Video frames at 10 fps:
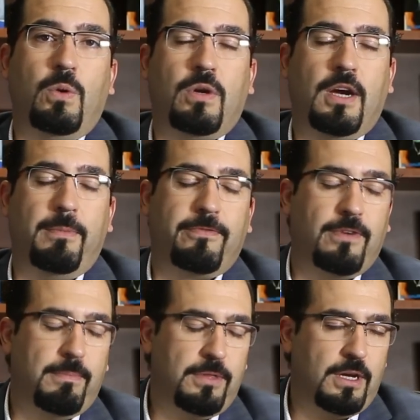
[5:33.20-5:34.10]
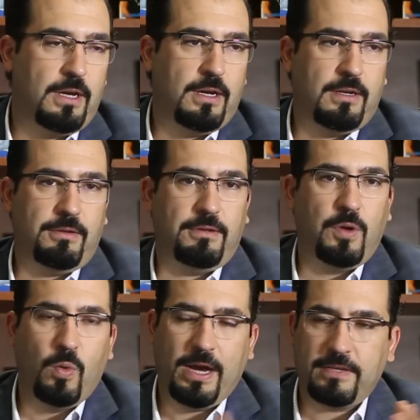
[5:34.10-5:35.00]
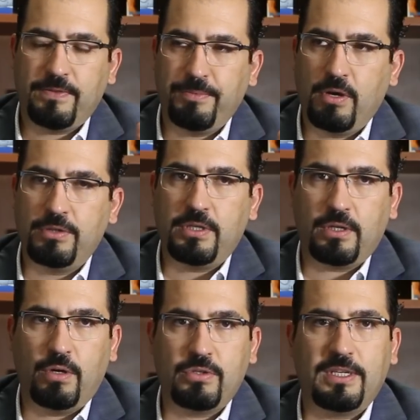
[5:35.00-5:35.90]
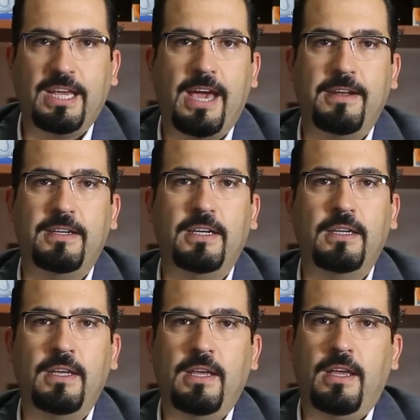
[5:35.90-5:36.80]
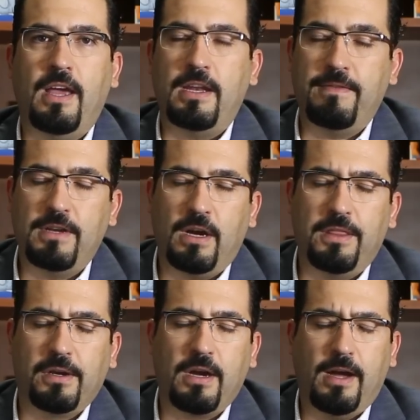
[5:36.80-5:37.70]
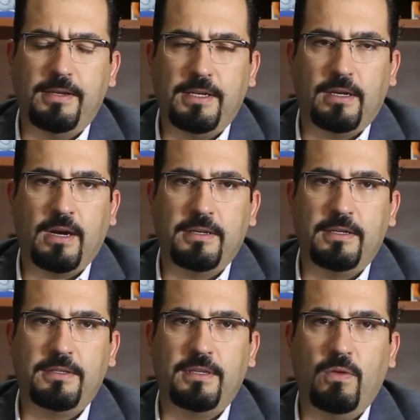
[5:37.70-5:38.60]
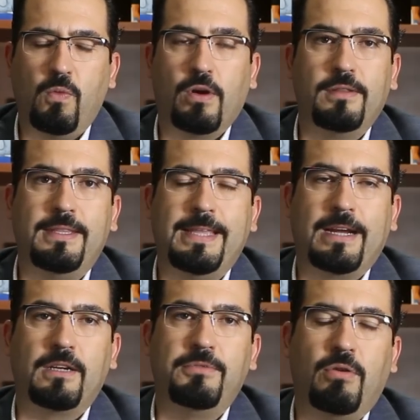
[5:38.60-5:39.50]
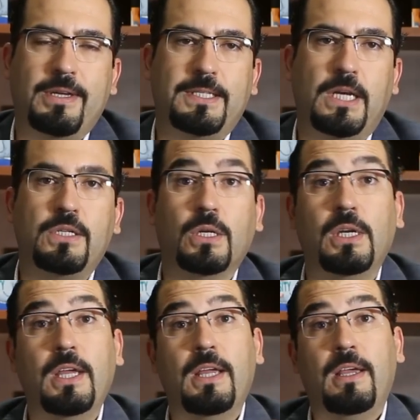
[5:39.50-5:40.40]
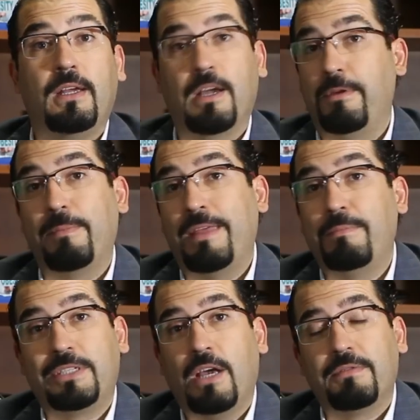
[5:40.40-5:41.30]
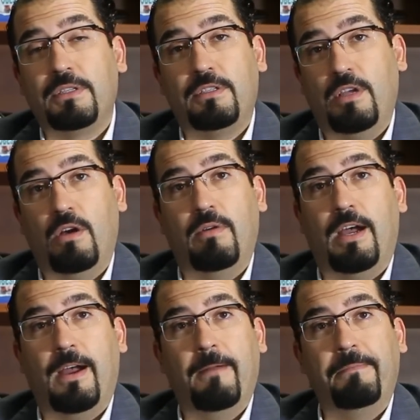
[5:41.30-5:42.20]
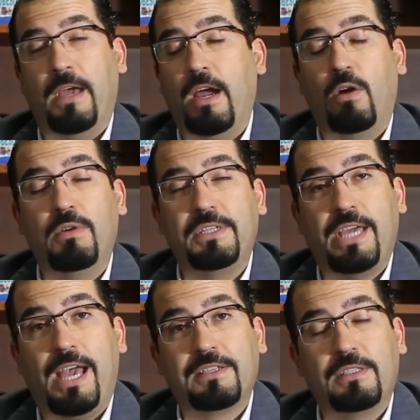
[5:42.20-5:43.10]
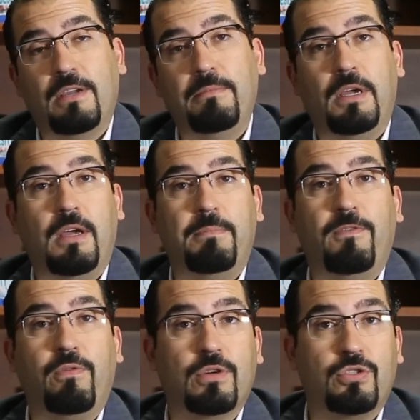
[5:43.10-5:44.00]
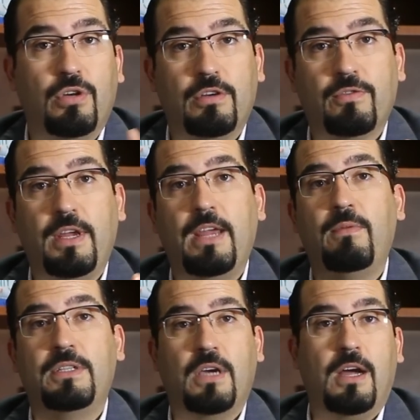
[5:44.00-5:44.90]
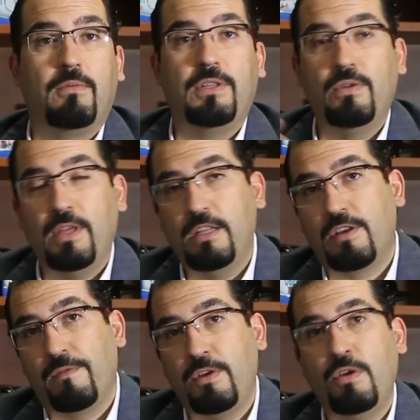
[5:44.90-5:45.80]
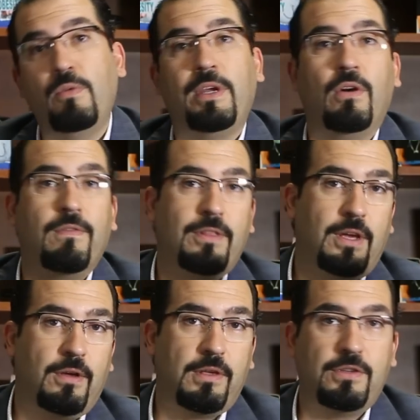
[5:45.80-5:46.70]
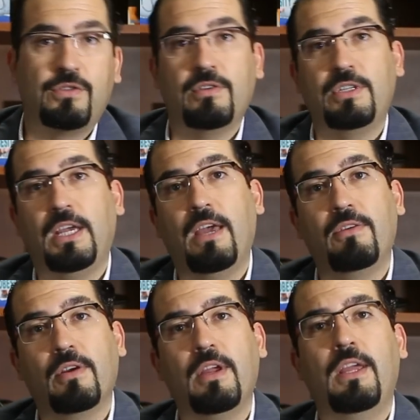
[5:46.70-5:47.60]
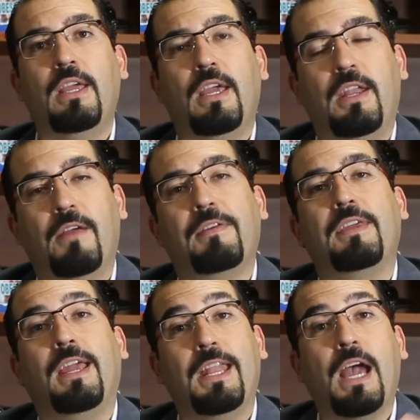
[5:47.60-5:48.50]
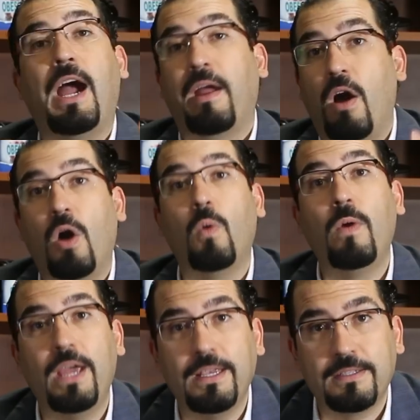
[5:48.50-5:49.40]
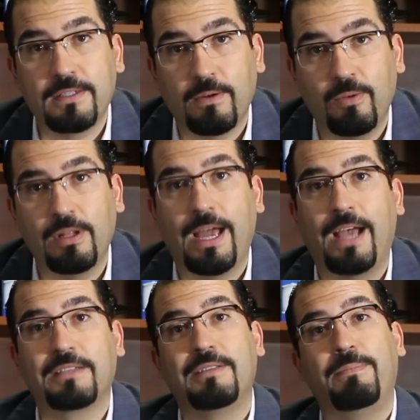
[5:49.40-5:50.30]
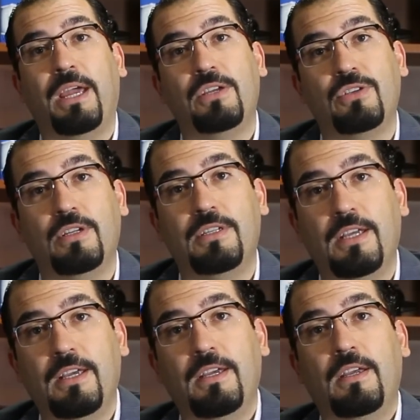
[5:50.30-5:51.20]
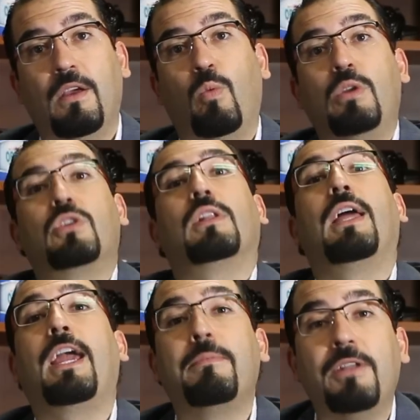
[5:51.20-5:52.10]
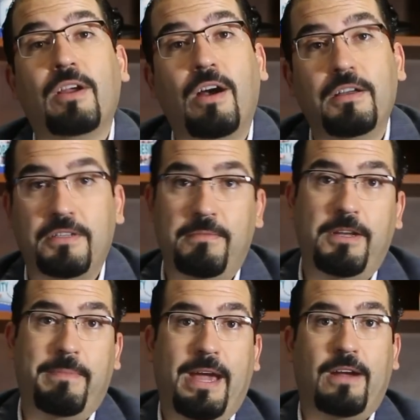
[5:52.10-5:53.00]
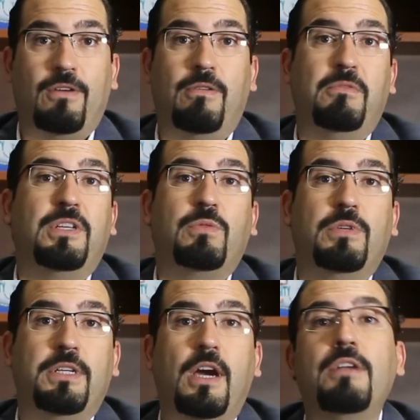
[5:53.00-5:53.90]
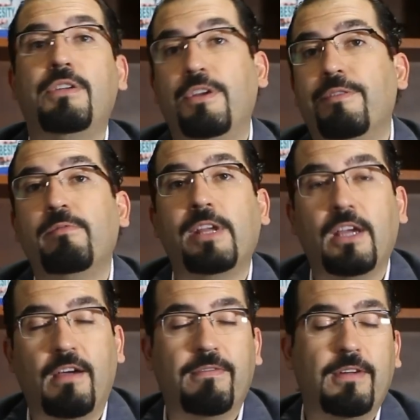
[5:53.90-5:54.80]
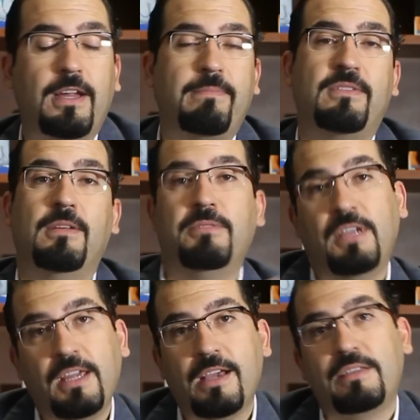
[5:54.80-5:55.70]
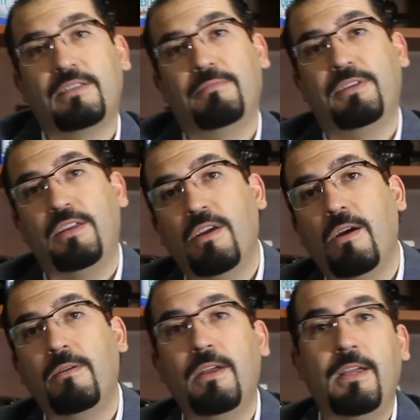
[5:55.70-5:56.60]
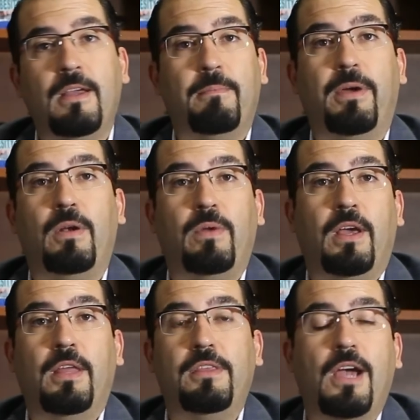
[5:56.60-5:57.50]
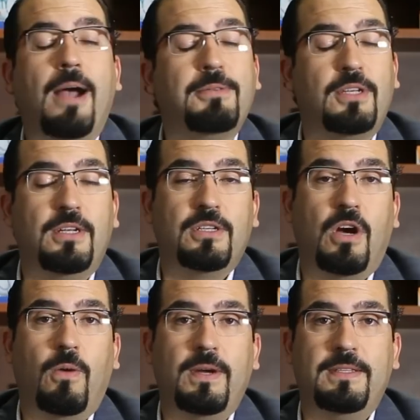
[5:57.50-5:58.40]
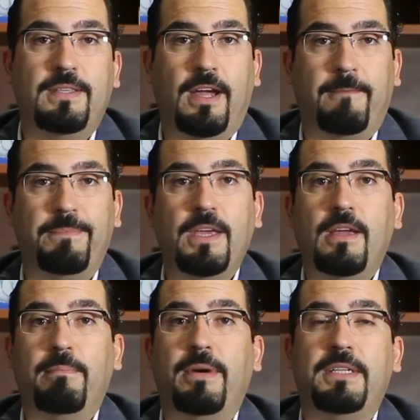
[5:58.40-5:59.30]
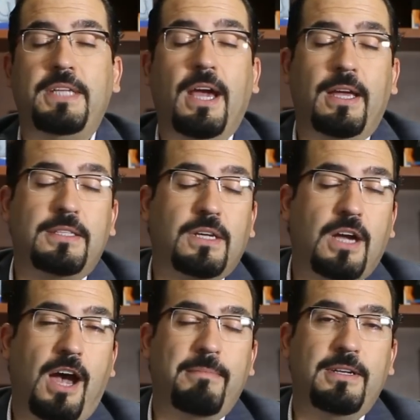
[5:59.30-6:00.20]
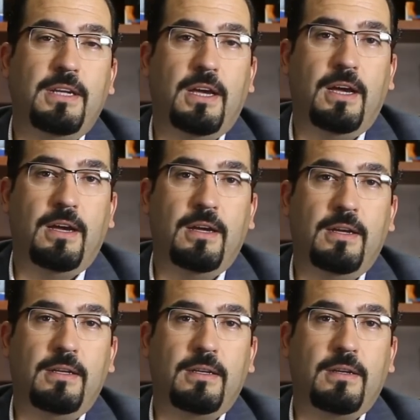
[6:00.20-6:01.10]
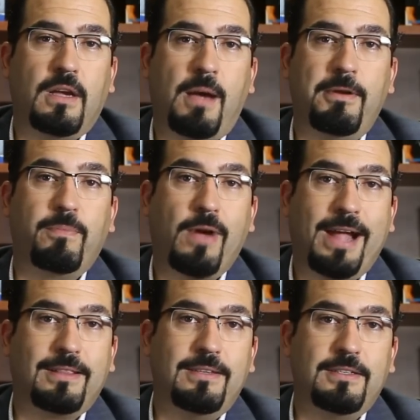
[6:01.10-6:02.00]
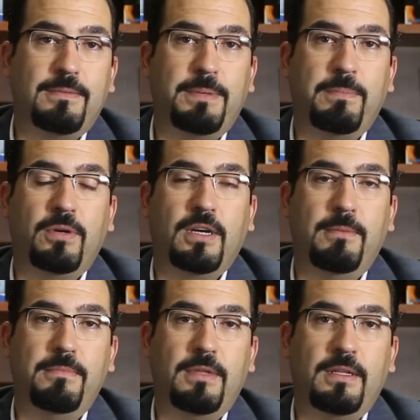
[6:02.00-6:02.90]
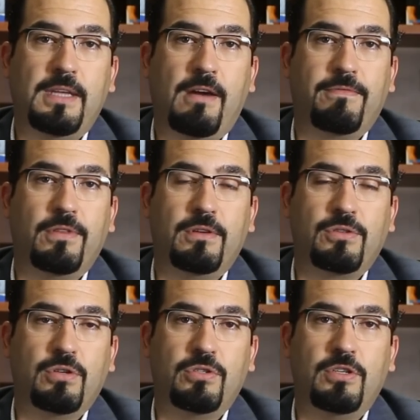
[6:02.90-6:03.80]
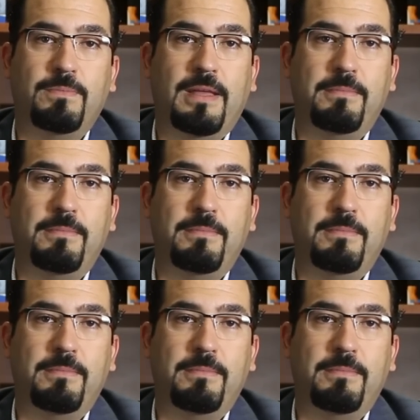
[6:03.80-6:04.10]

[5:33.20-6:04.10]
come from the U.S., from coast to coast, Canada, and even other continents in the world that come to our center coming by themselves. So I always ask them before surgery, we talk, we do the interview, we go over the health history together and everything. And I always will ask the patient, would you like me to call somebody back home once we're done, or you're in recovery? Some say yes, some say no, but the option is always there. But yeah, it's a common practice. People come down for their surgeries by